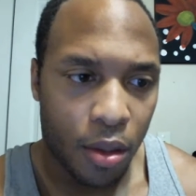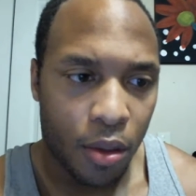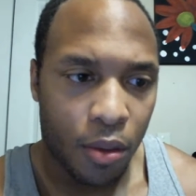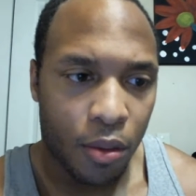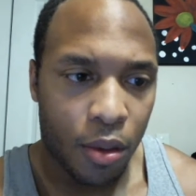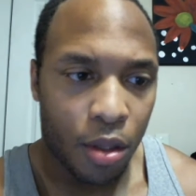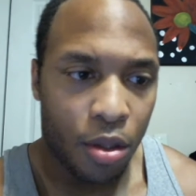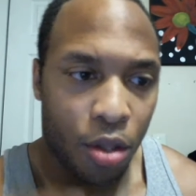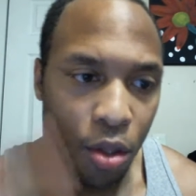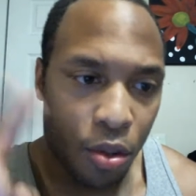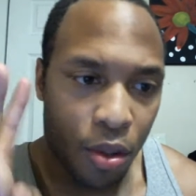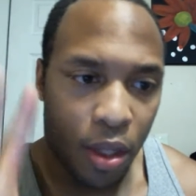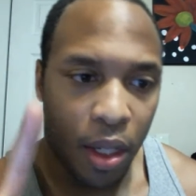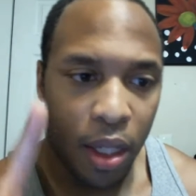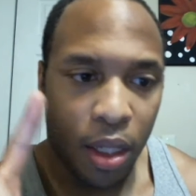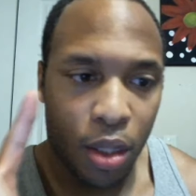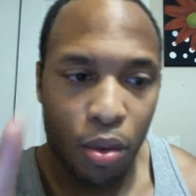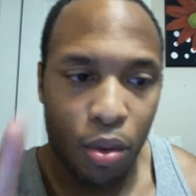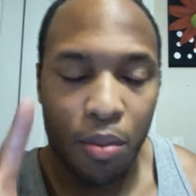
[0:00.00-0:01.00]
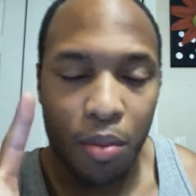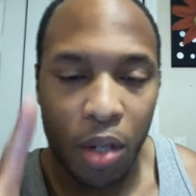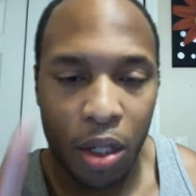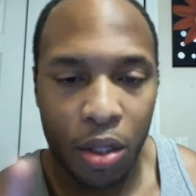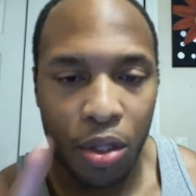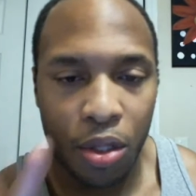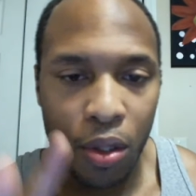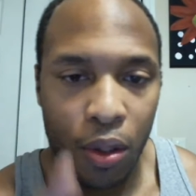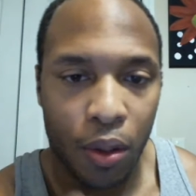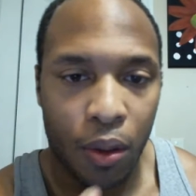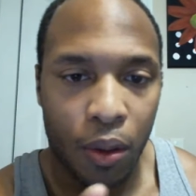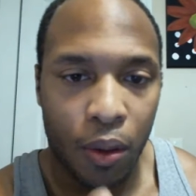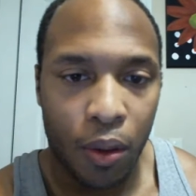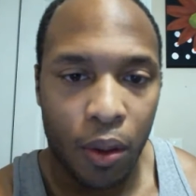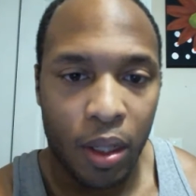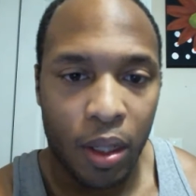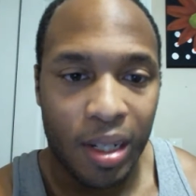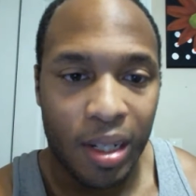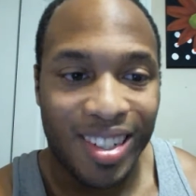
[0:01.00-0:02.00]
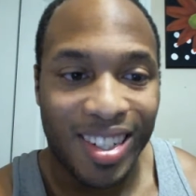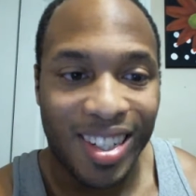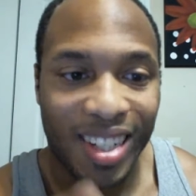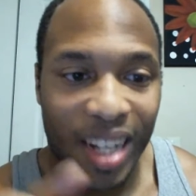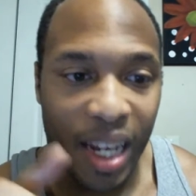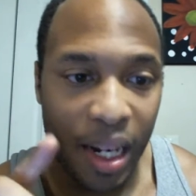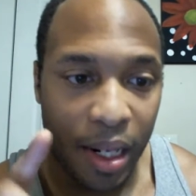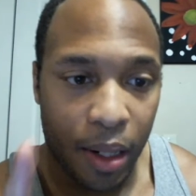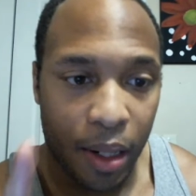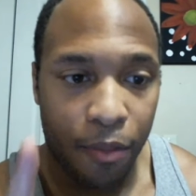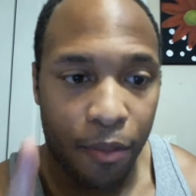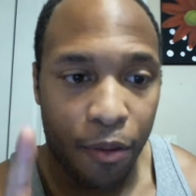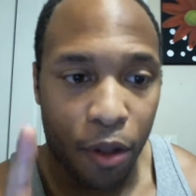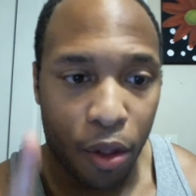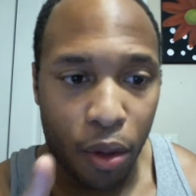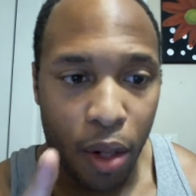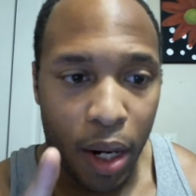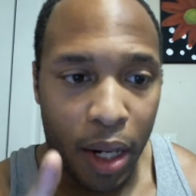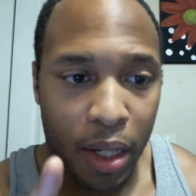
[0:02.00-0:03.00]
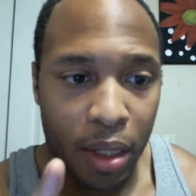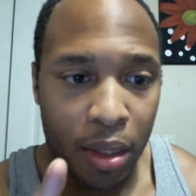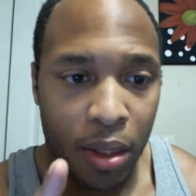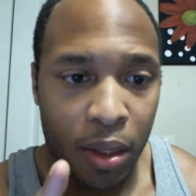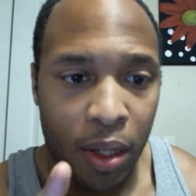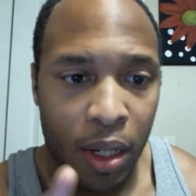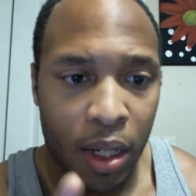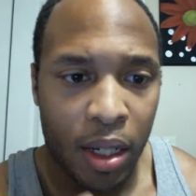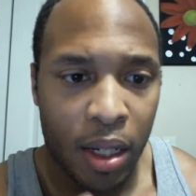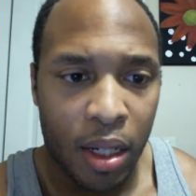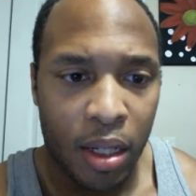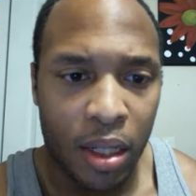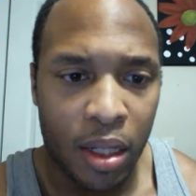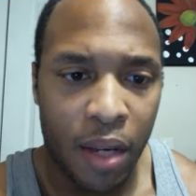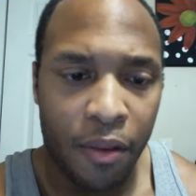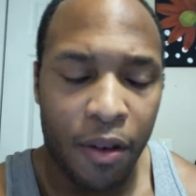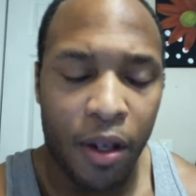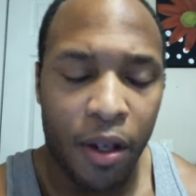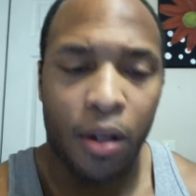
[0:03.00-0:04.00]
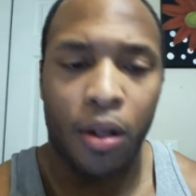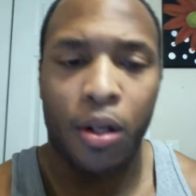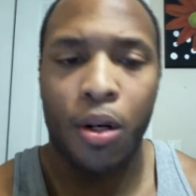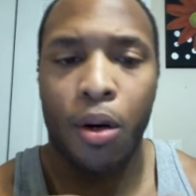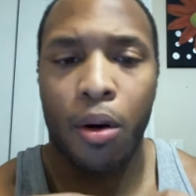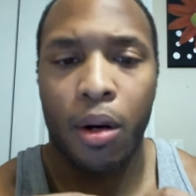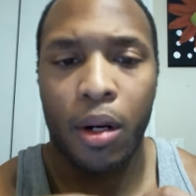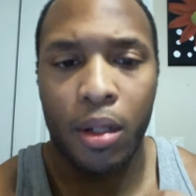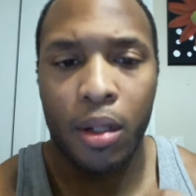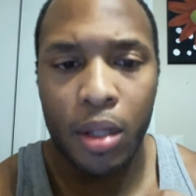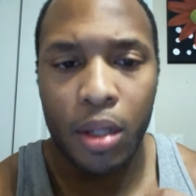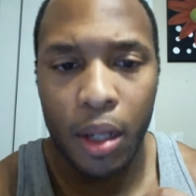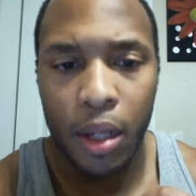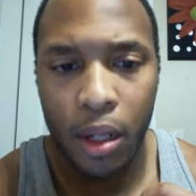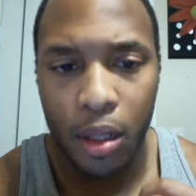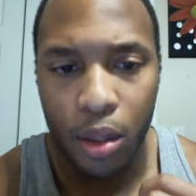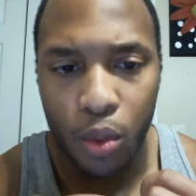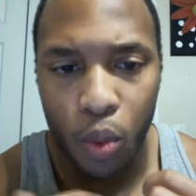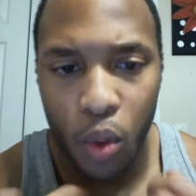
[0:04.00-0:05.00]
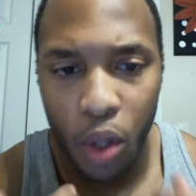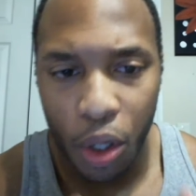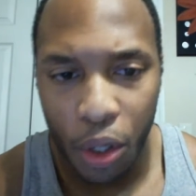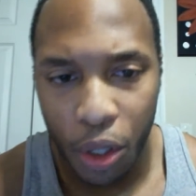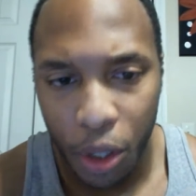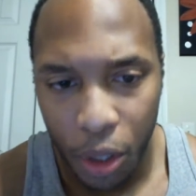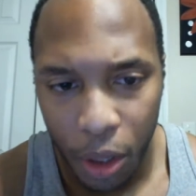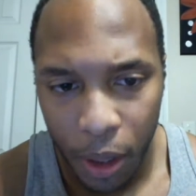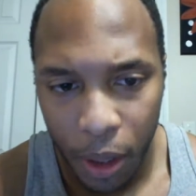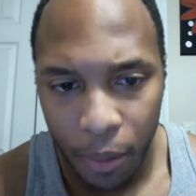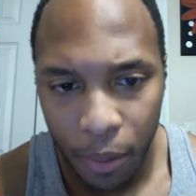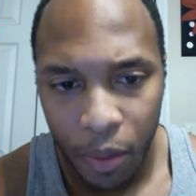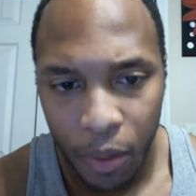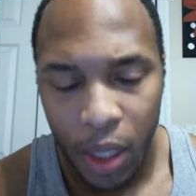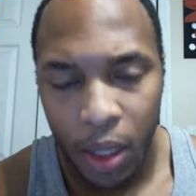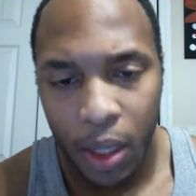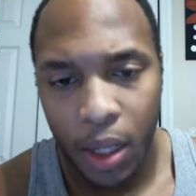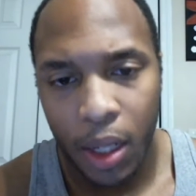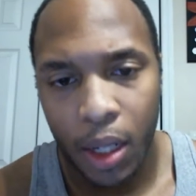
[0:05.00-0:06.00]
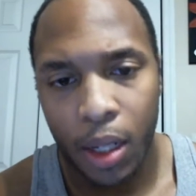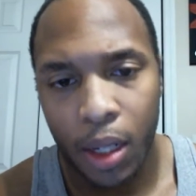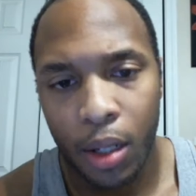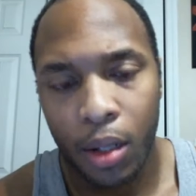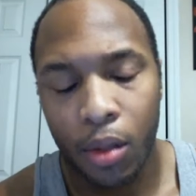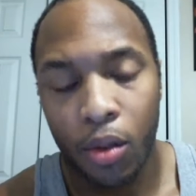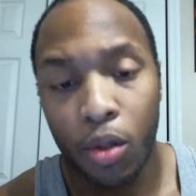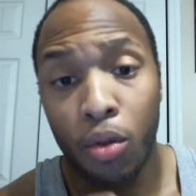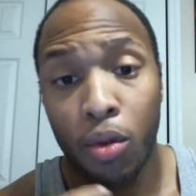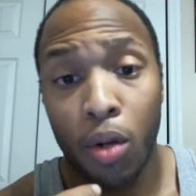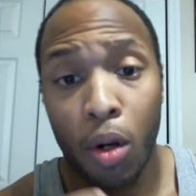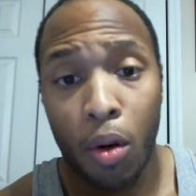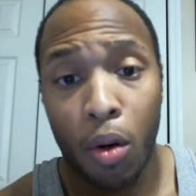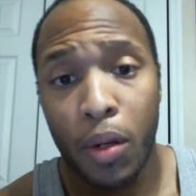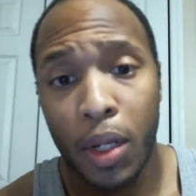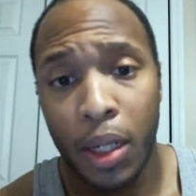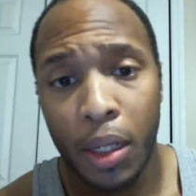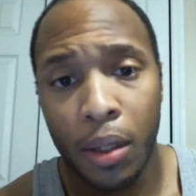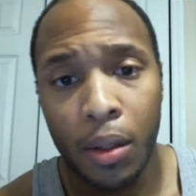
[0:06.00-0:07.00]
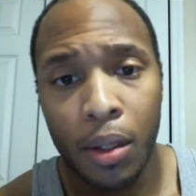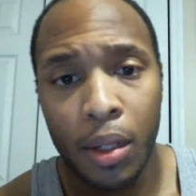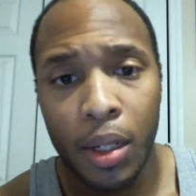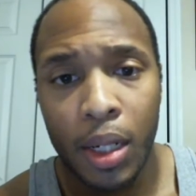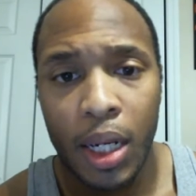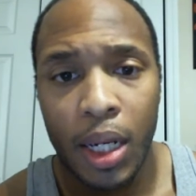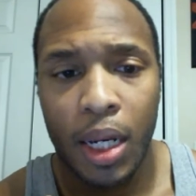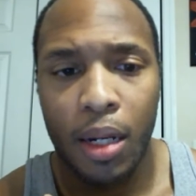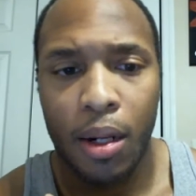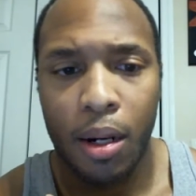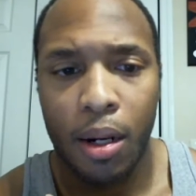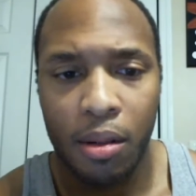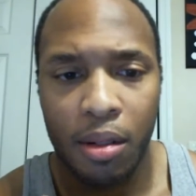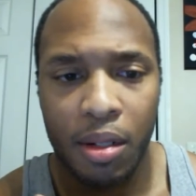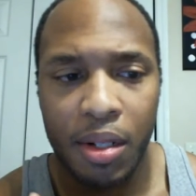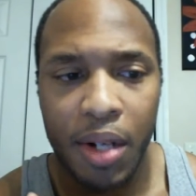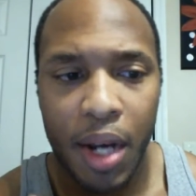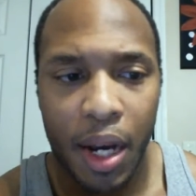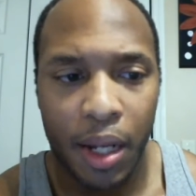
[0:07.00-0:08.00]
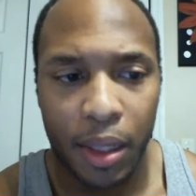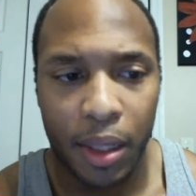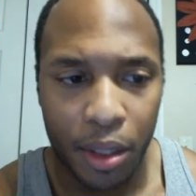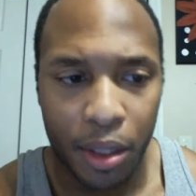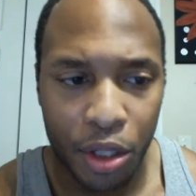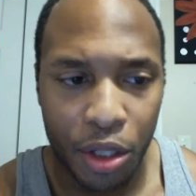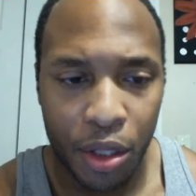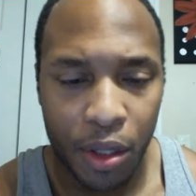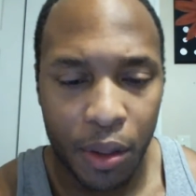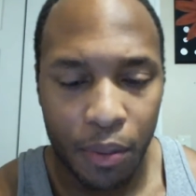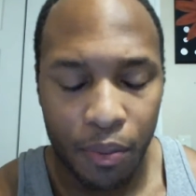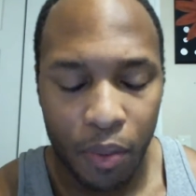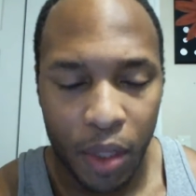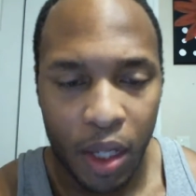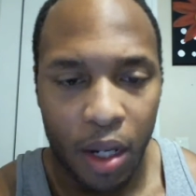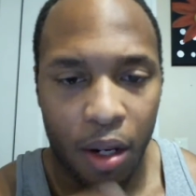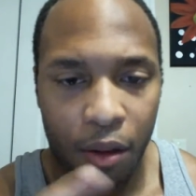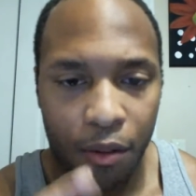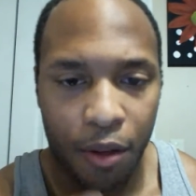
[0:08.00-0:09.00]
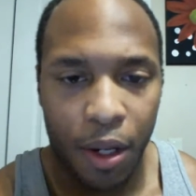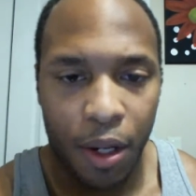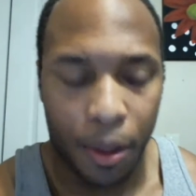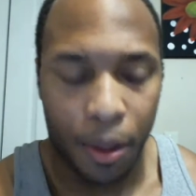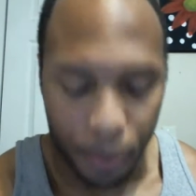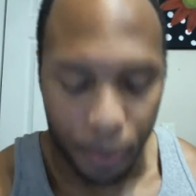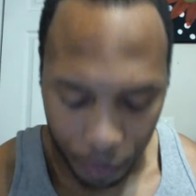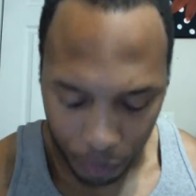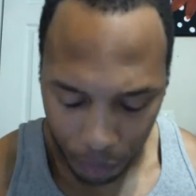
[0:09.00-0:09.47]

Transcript: The two things we must do to stand up for Christ is living according to His Word and growing in our knowledge of Him.